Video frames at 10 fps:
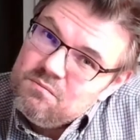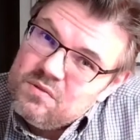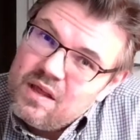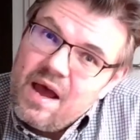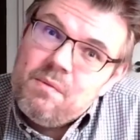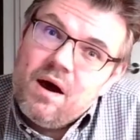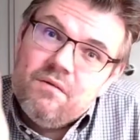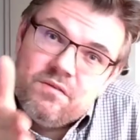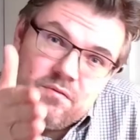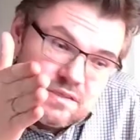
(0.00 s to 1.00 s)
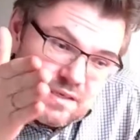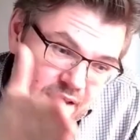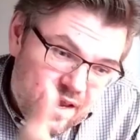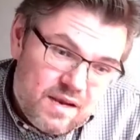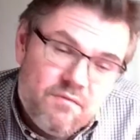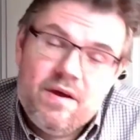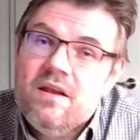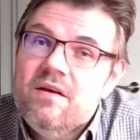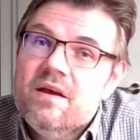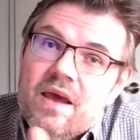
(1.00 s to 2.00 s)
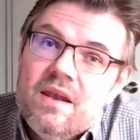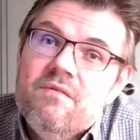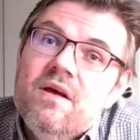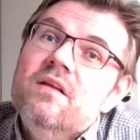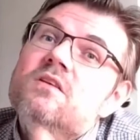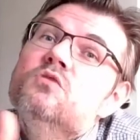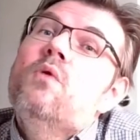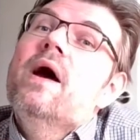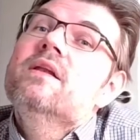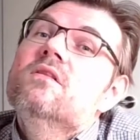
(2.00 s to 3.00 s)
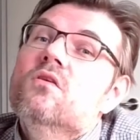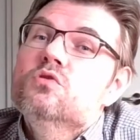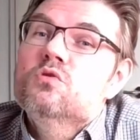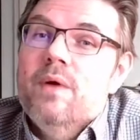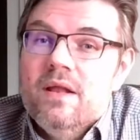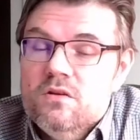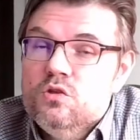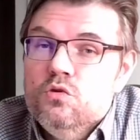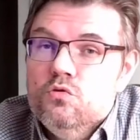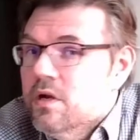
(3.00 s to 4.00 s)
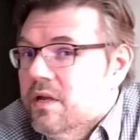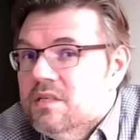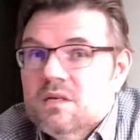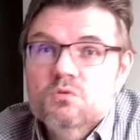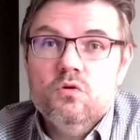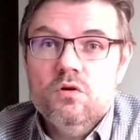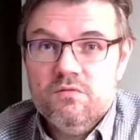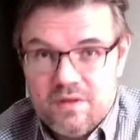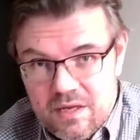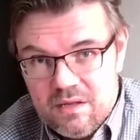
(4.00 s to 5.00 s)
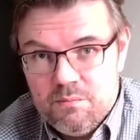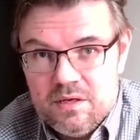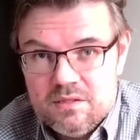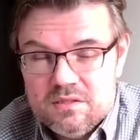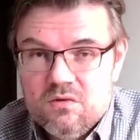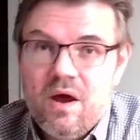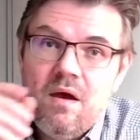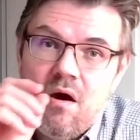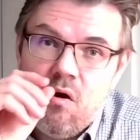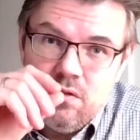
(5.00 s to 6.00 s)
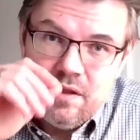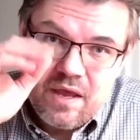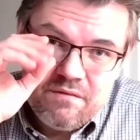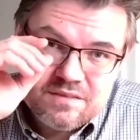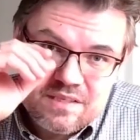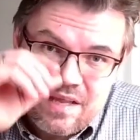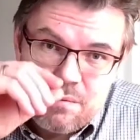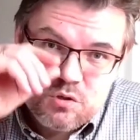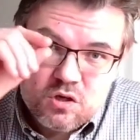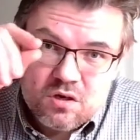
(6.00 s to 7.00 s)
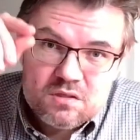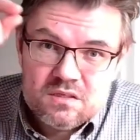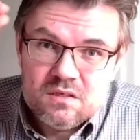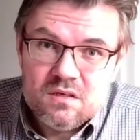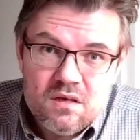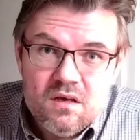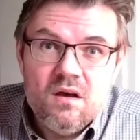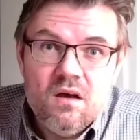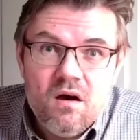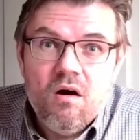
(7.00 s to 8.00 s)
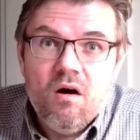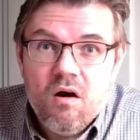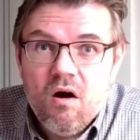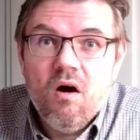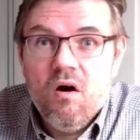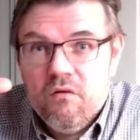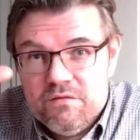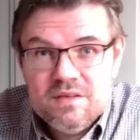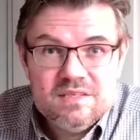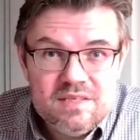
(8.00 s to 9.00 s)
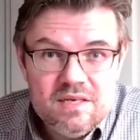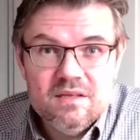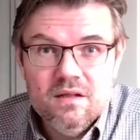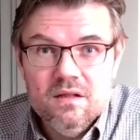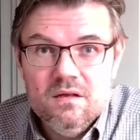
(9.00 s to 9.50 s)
time afterwards again a value, again a value, and it's writing those values usually in some sort of database. So I only have snapshots of the signal.